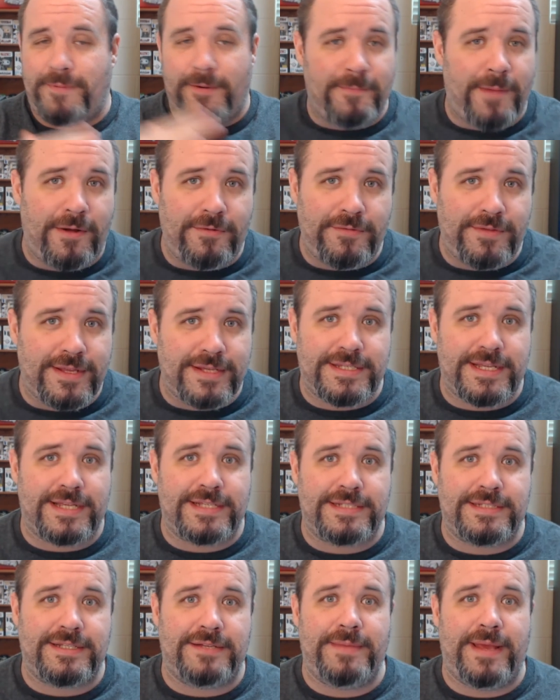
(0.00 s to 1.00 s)
promote the
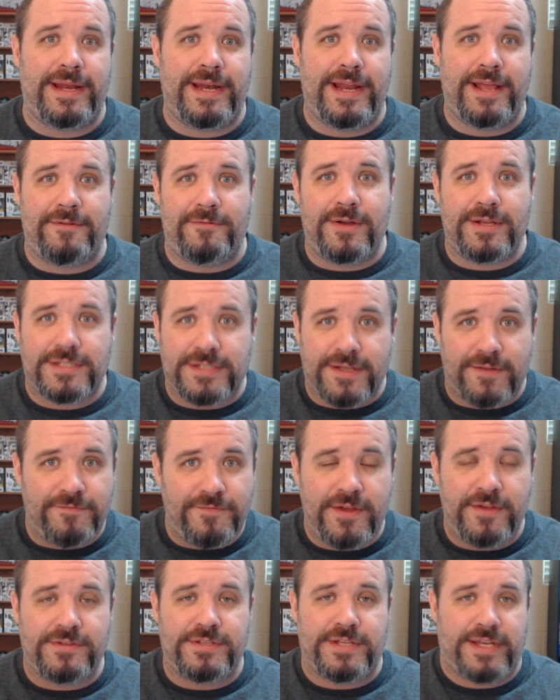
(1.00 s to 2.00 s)
system, and it was
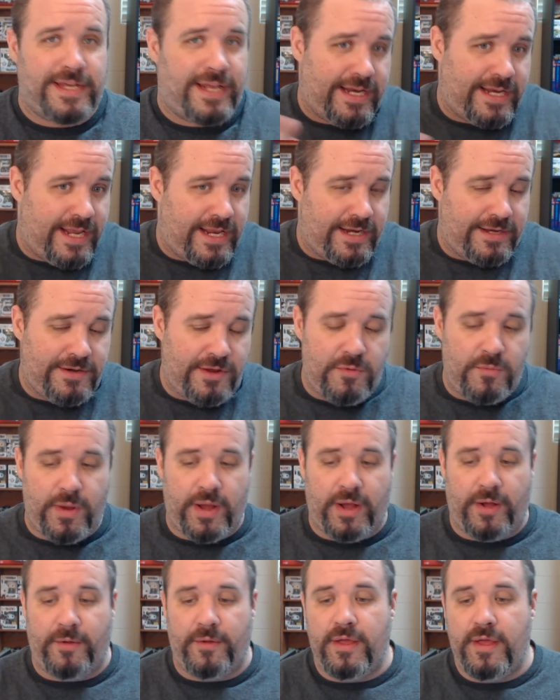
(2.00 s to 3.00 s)
confusing, and it didn't do
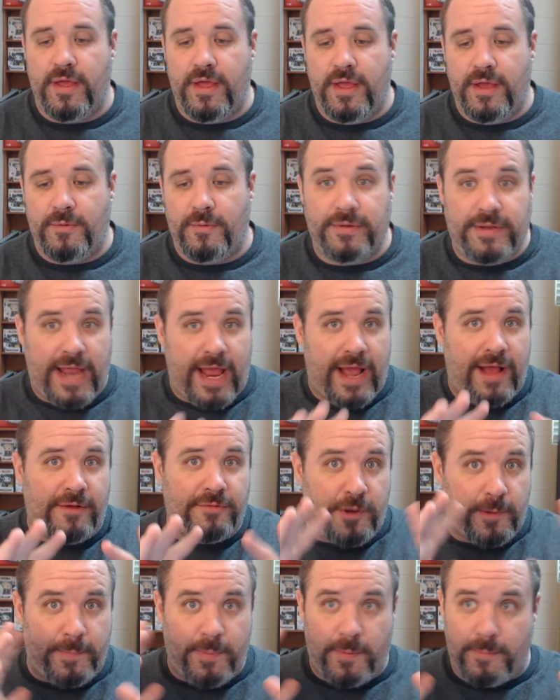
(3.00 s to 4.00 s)
well. Well,
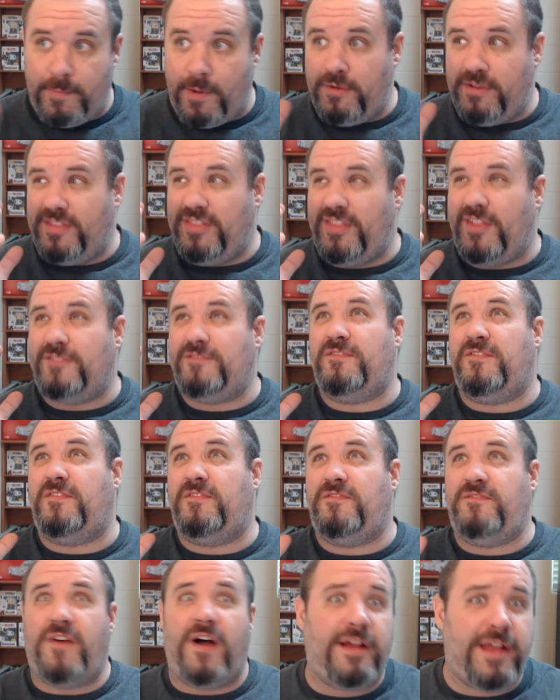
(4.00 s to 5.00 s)
now they're promoting the
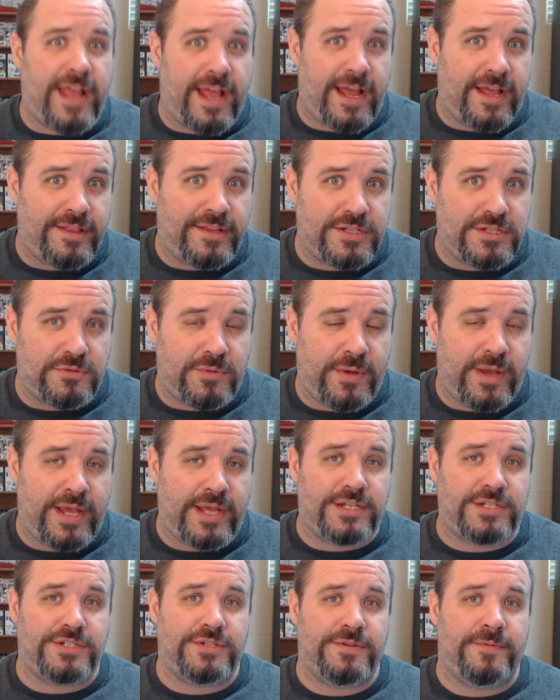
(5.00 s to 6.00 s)
fuck out of the
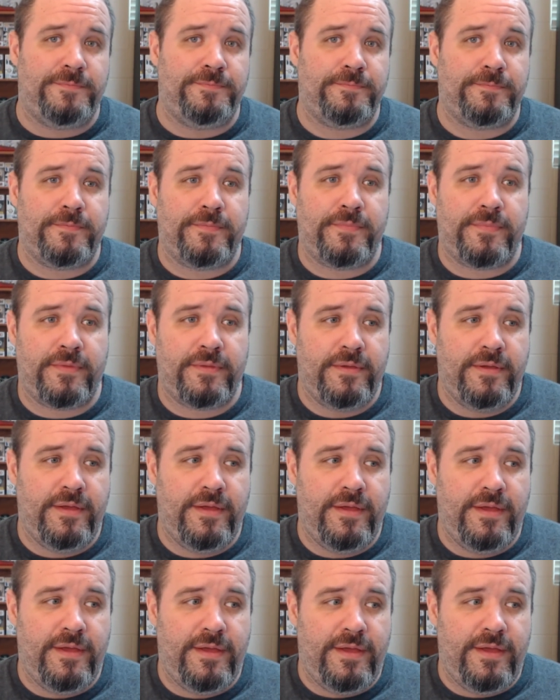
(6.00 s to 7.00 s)
Switch,
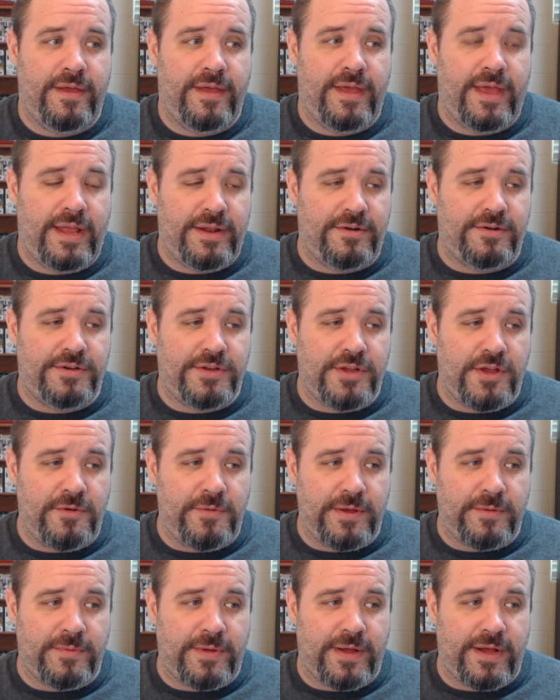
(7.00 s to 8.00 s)
and they're
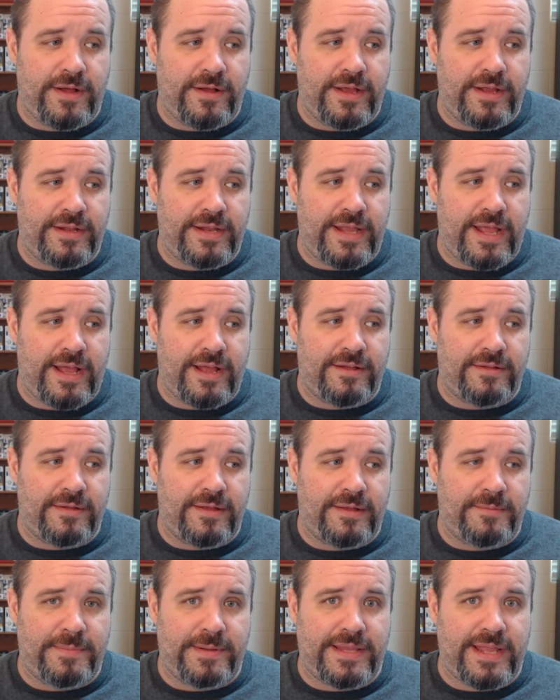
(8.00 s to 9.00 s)
doing well, and
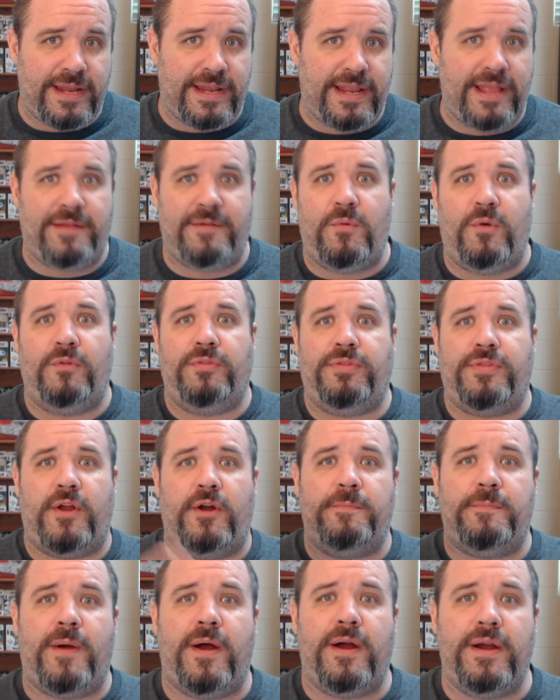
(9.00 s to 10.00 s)
now, but then they want
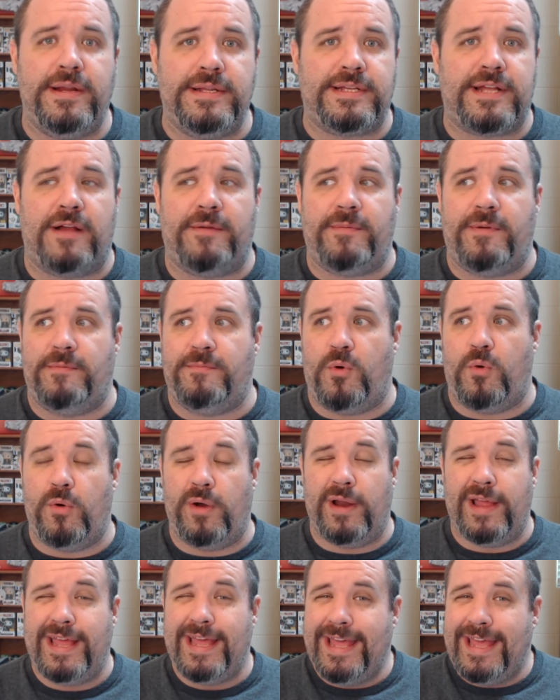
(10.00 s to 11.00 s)
third parties to come on
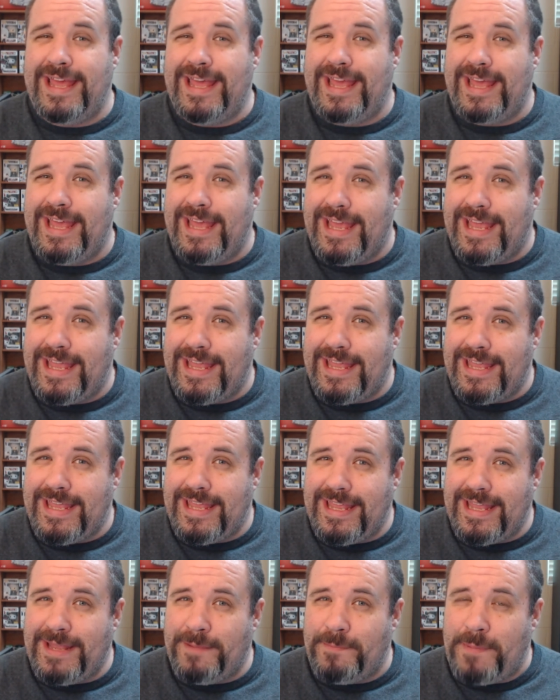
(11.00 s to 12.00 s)
board.
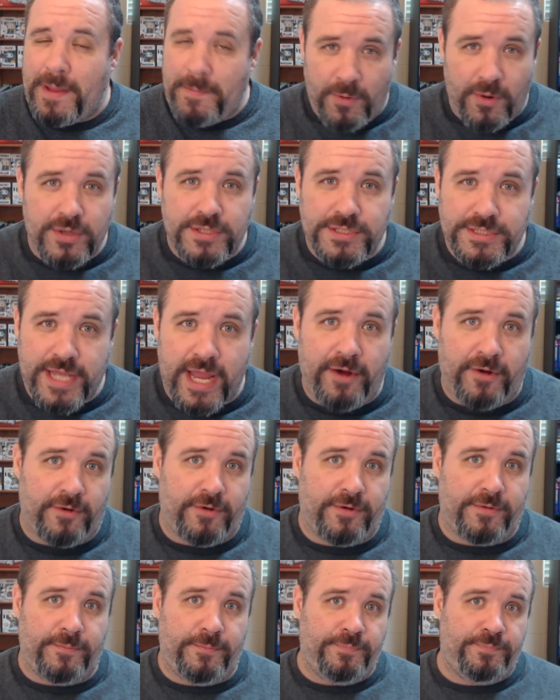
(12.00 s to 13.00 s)
People are
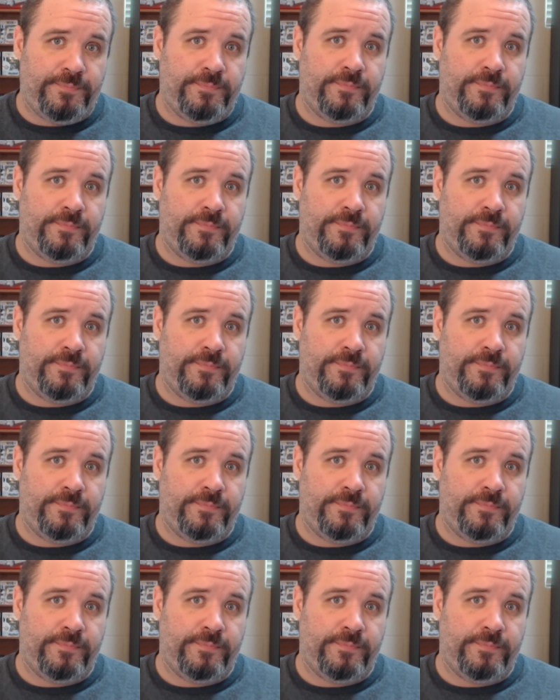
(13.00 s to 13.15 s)
scared.